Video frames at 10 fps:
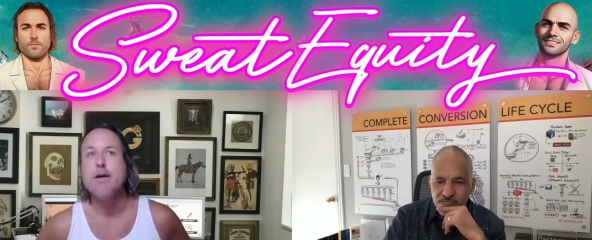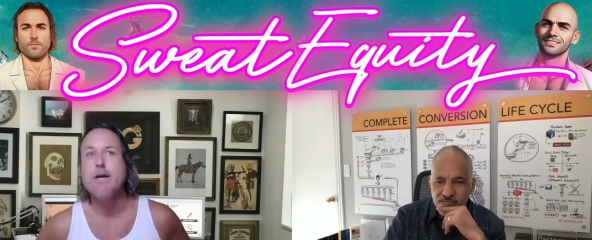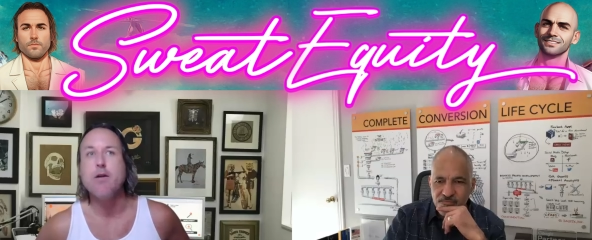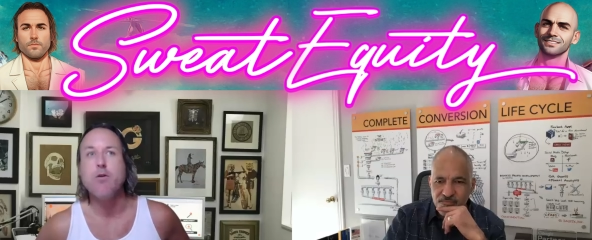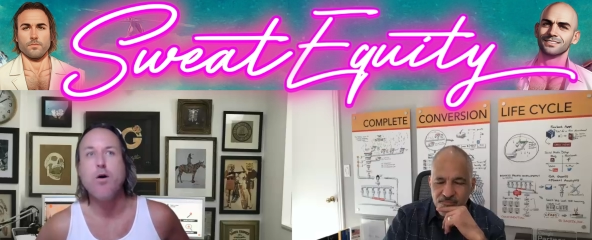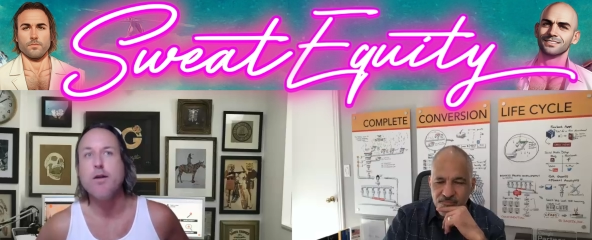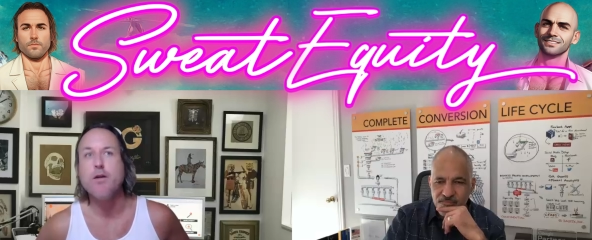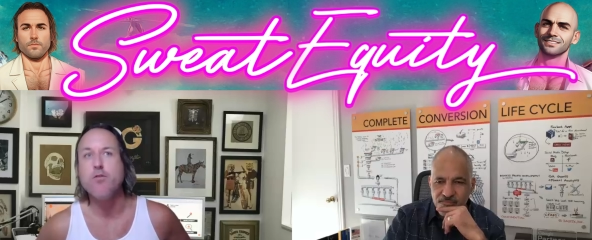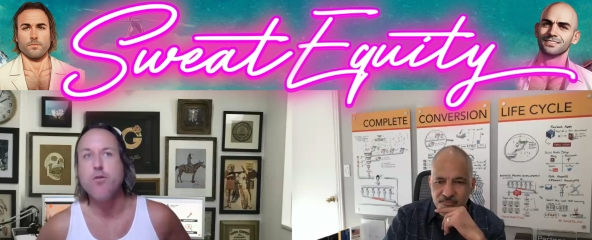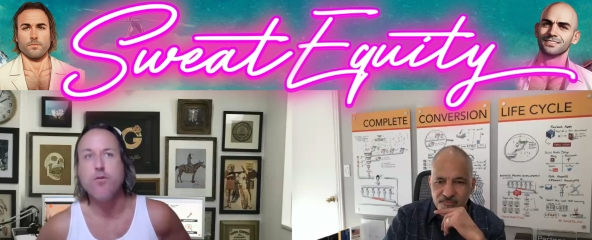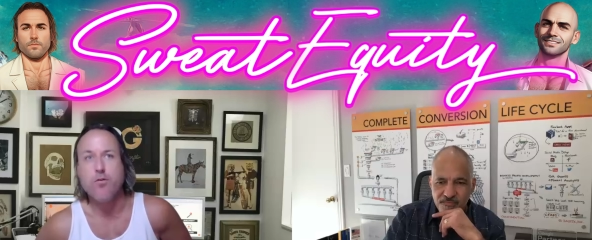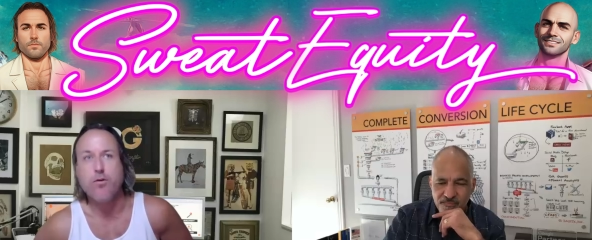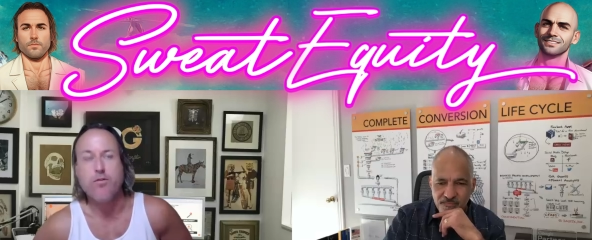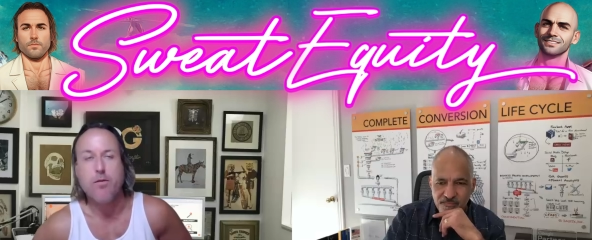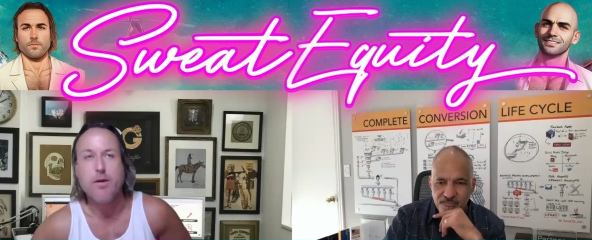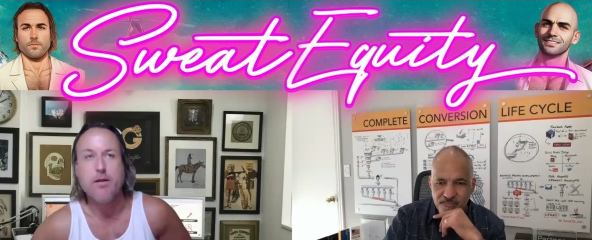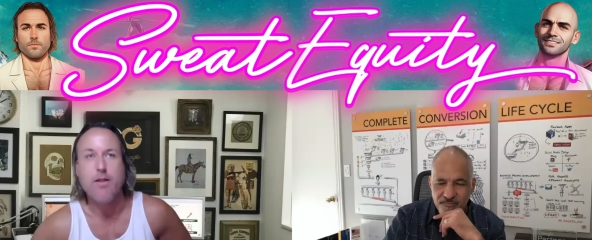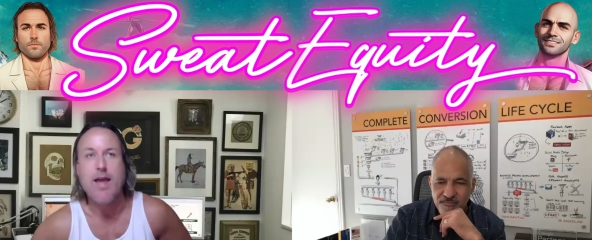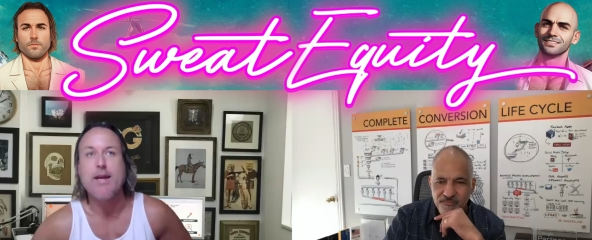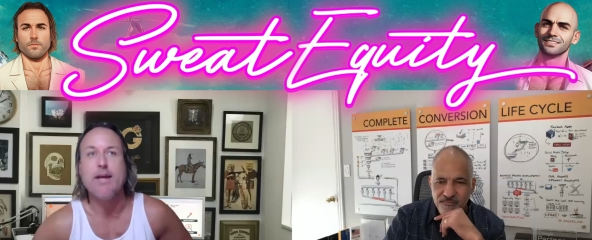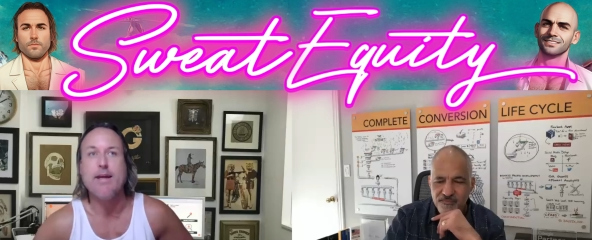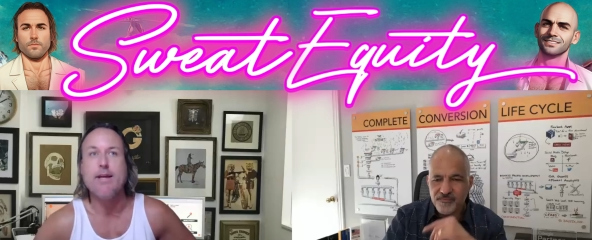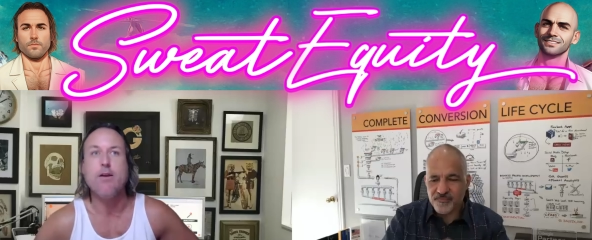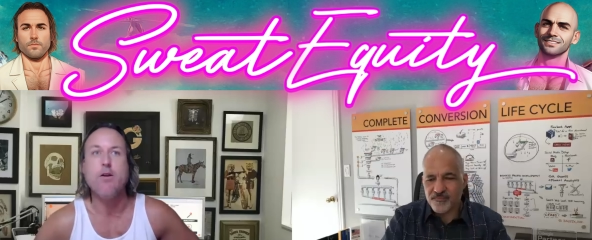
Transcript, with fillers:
Speaker 1: and quality control is always going to be lacking.